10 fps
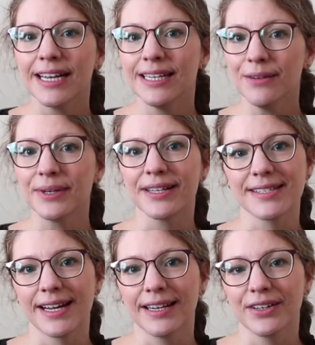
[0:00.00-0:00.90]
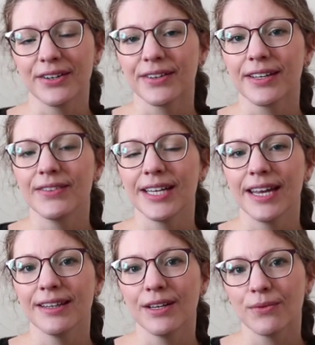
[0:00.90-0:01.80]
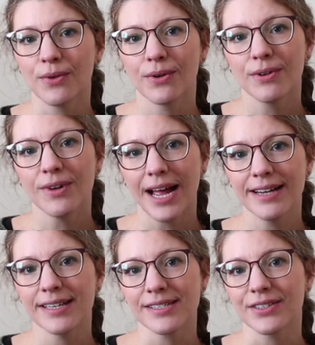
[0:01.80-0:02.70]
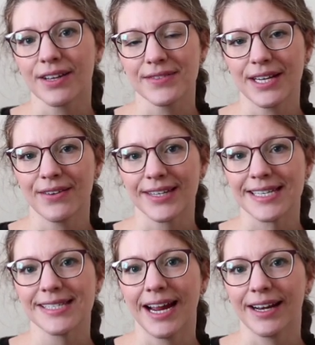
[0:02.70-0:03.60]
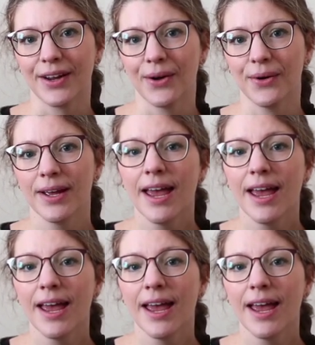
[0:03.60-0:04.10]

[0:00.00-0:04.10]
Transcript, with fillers: and knitwear designer living in the rural high desert of southeast Idaho.